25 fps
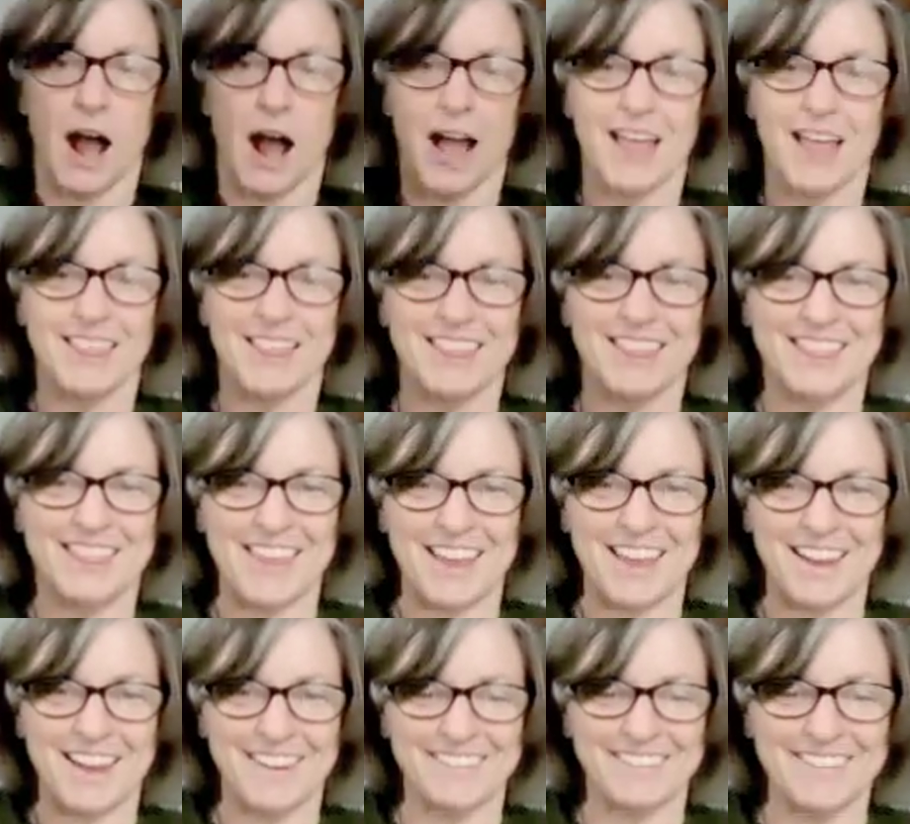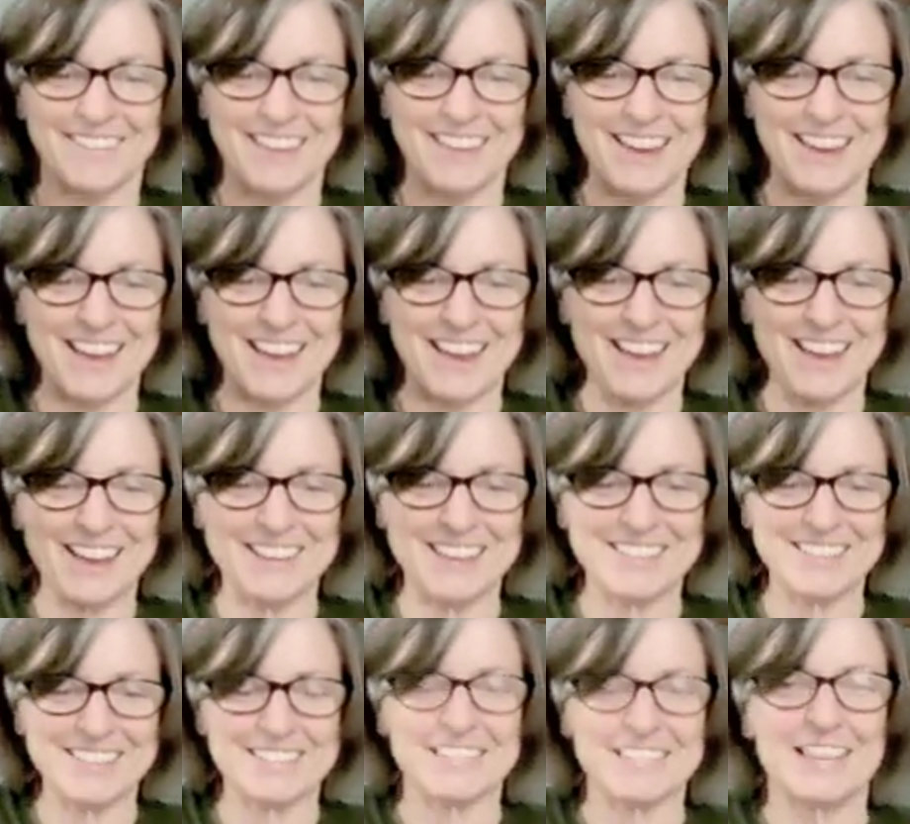There it
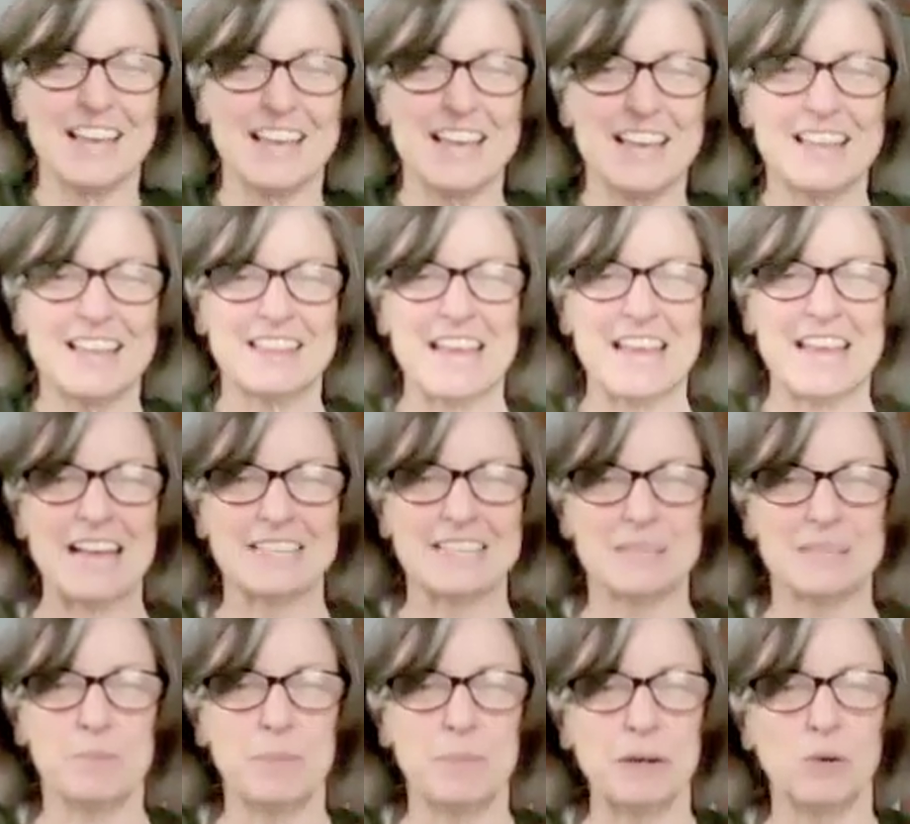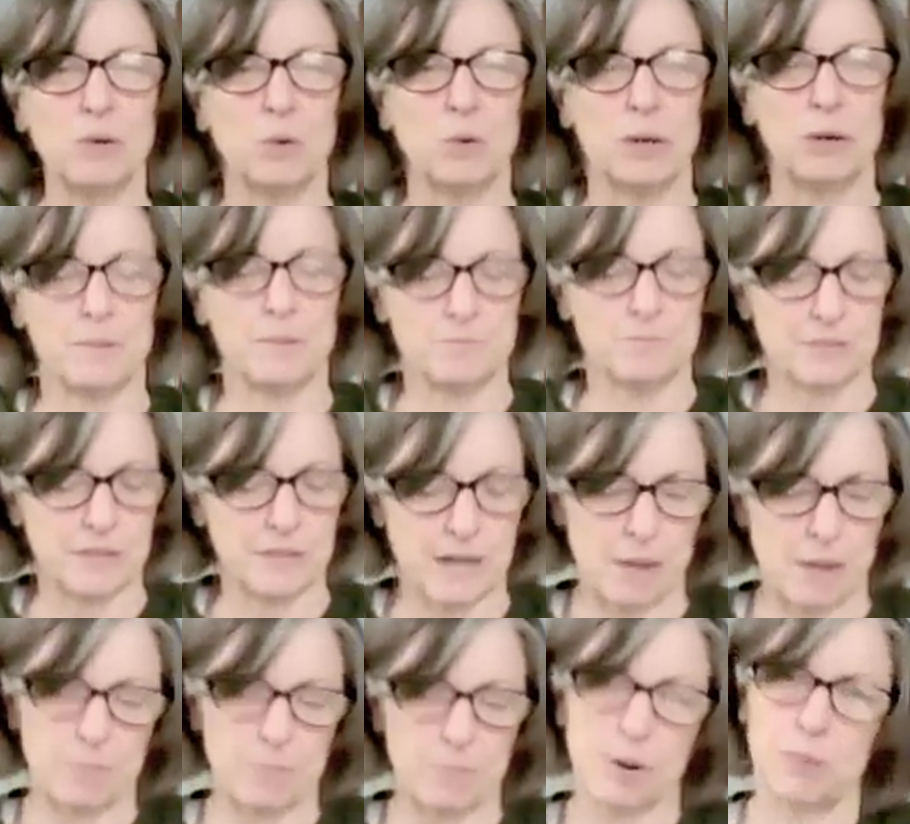is. That's a big one that
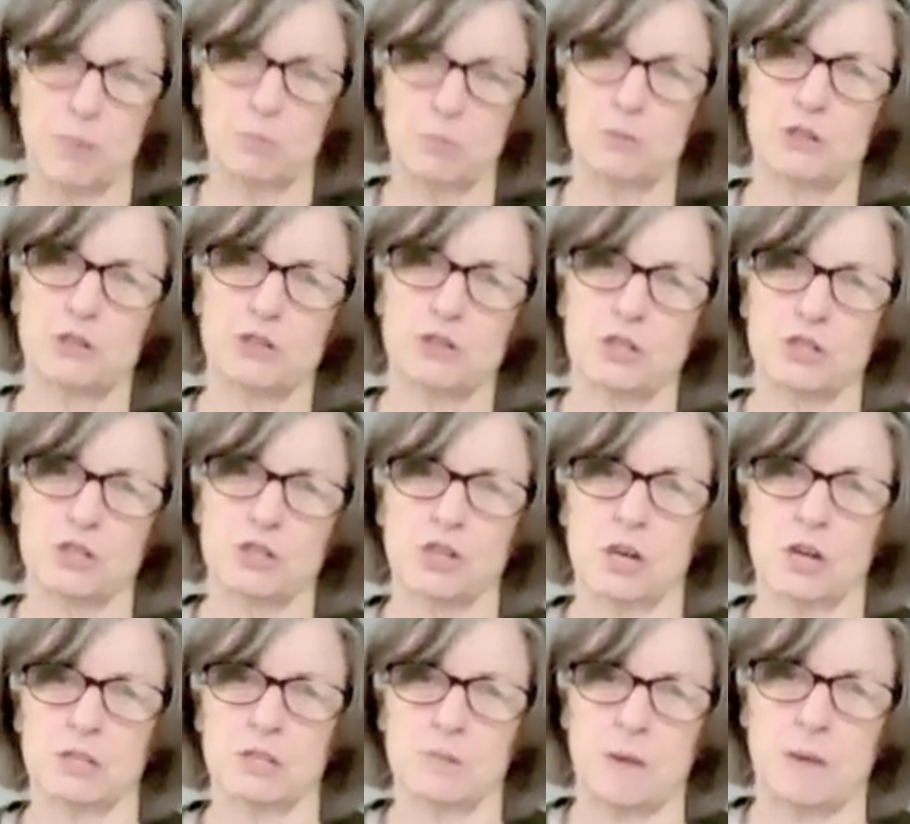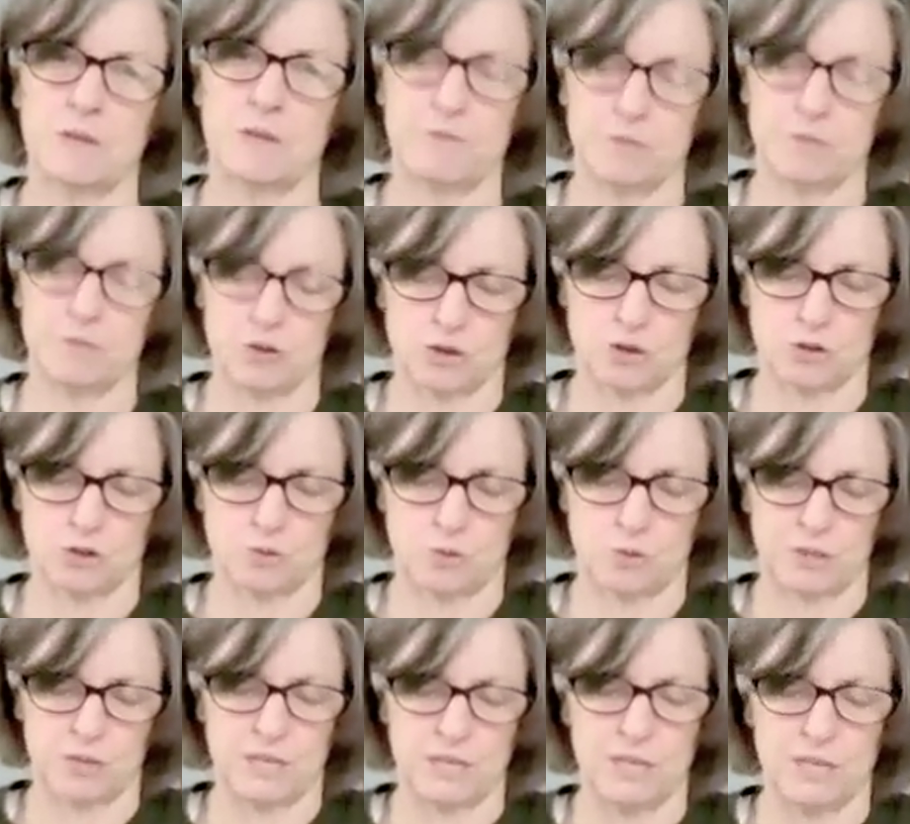I probably should have talked about first
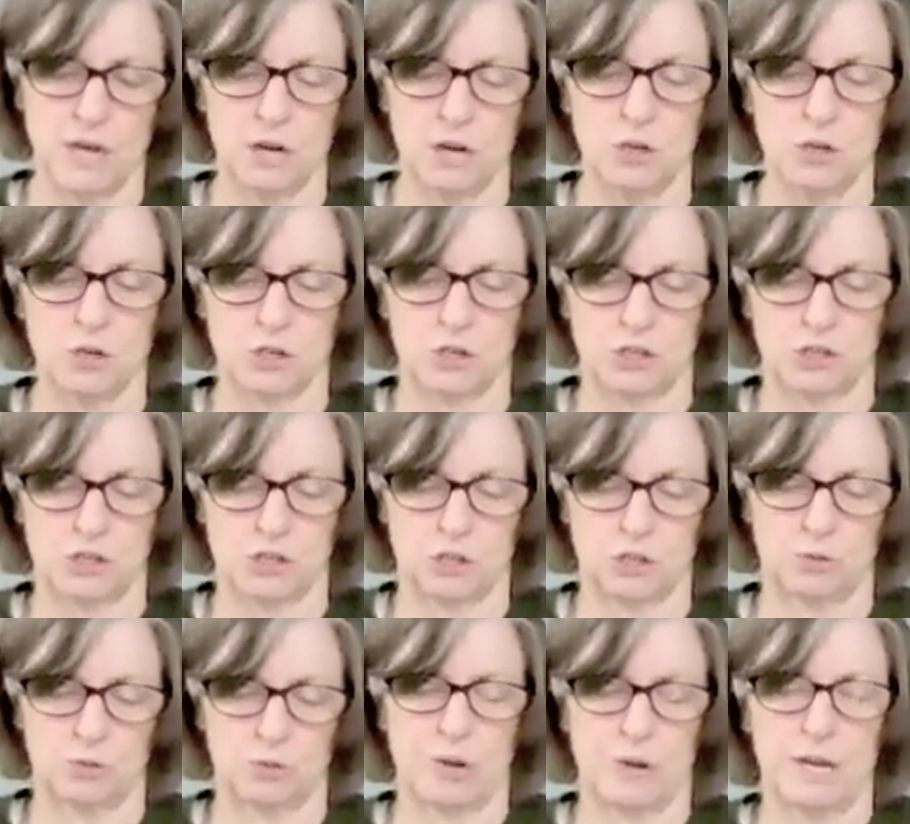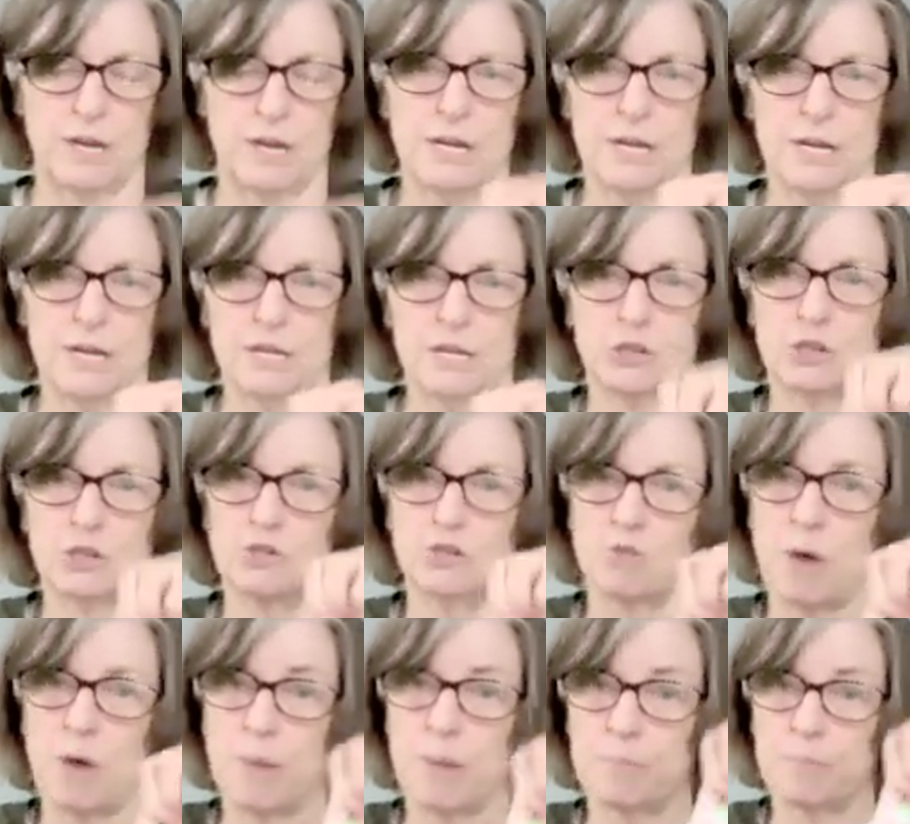with younger children, to
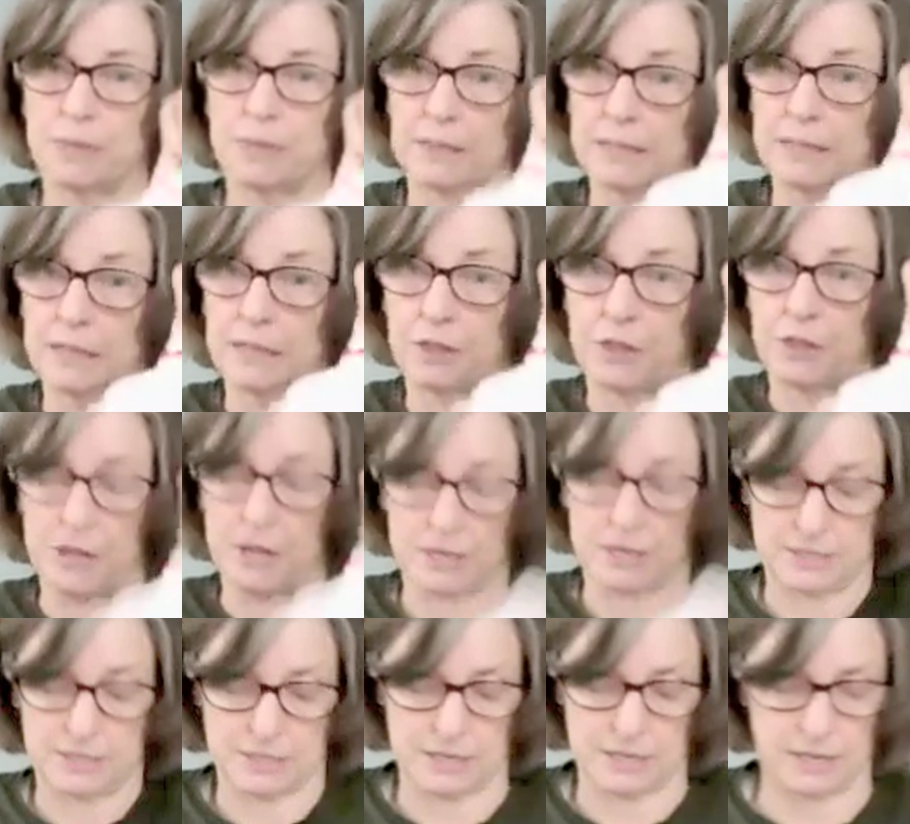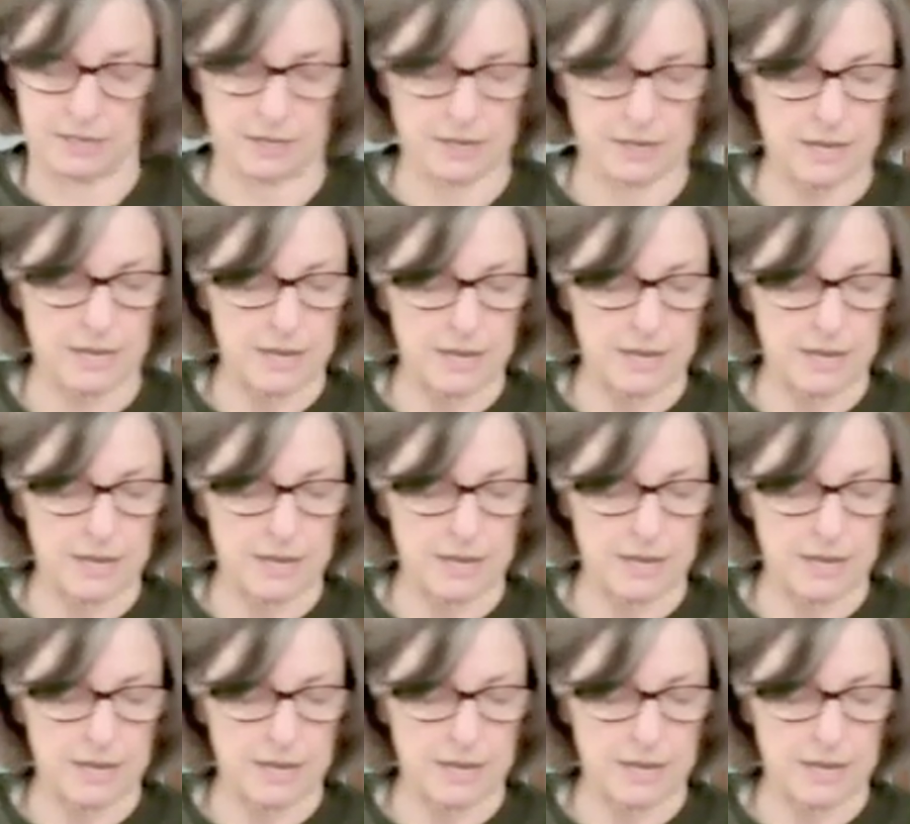drop the little things in.